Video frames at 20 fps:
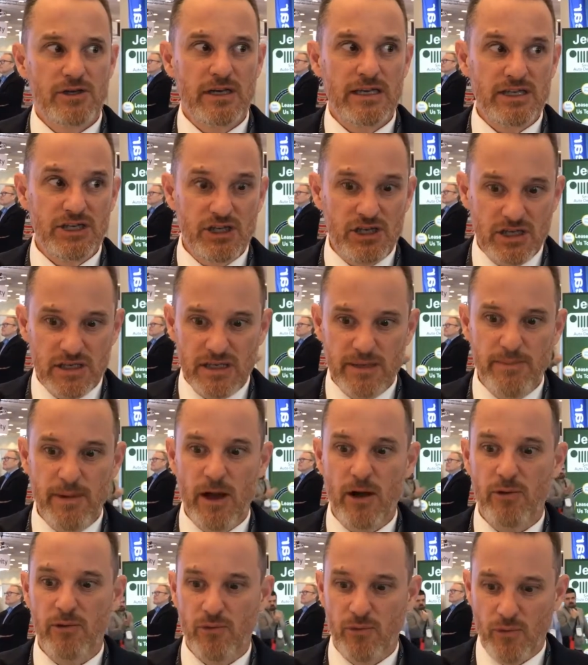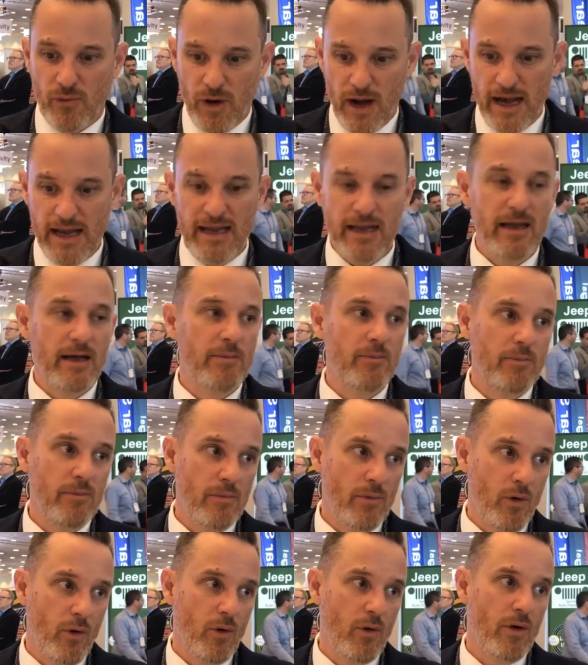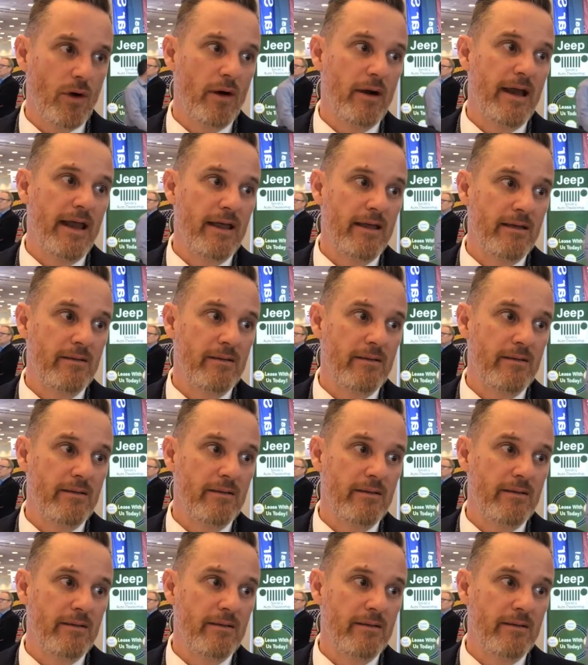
It's just about running a more